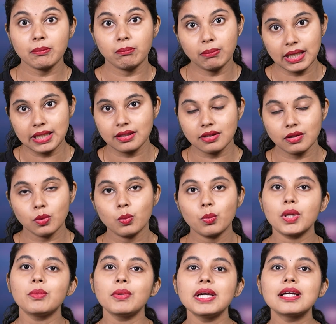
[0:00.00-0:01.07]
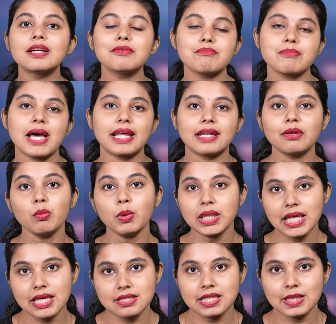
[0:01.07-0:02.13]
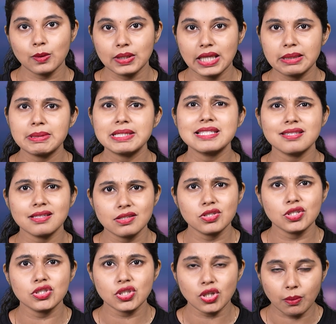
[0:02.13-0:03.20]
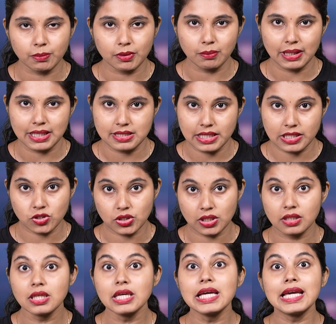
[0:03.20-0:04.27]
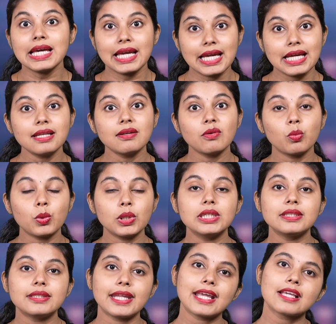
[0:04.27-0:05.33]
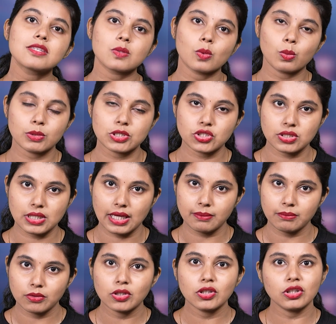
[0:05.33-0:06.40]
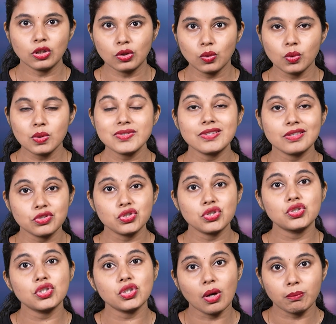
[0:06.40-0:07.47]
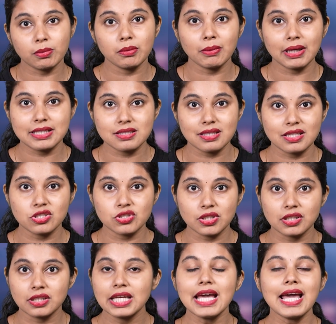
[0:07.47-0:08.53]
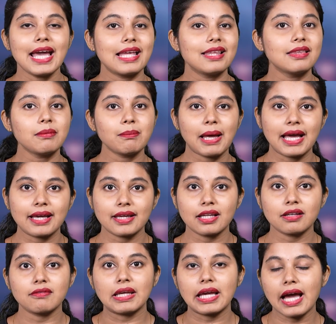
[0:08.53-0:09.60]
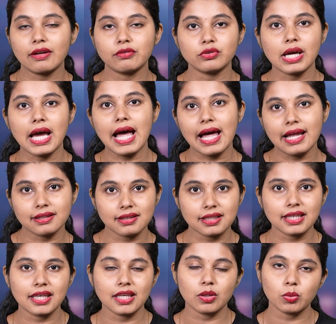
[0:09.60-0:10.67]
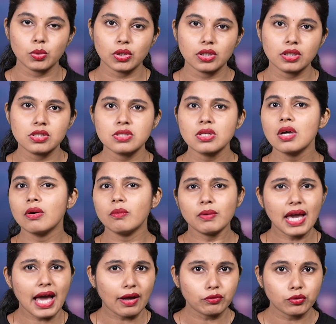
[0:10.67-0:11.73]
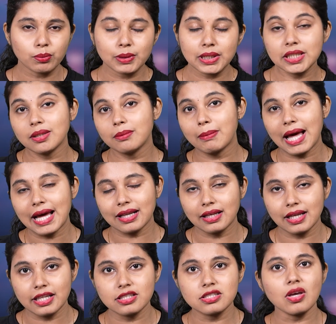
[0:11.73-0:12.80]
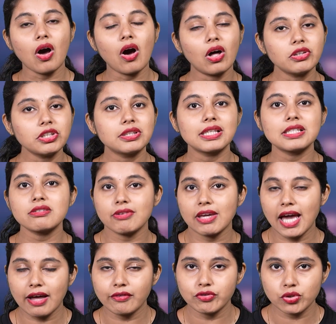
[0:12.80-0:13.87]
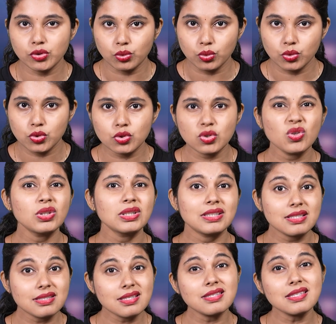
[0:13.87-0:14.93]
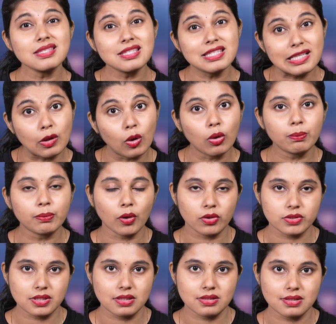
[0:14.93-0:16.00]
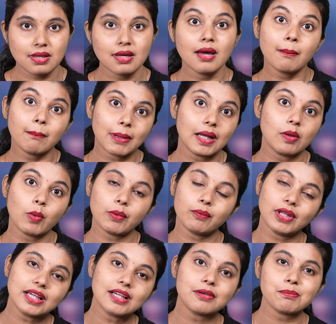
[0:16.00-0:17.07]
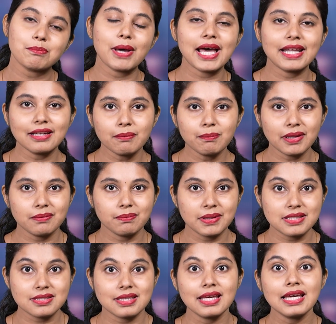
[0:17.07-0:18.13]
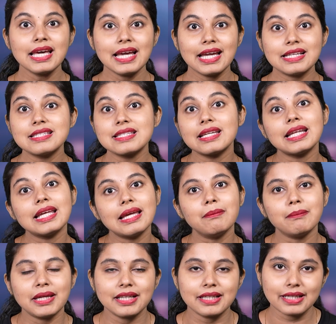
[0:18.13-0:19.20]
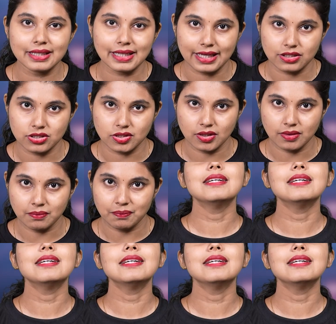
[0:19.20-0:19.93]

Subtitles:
But when we are comparing with SEO, that means search engine optimization, it will take so much time. Search engine optimization, in the backend we have to add the keywords, we have to build the backlinks, all the things we have to do. So this is a slow process. But when we're comparing PPC, it is an immediate action.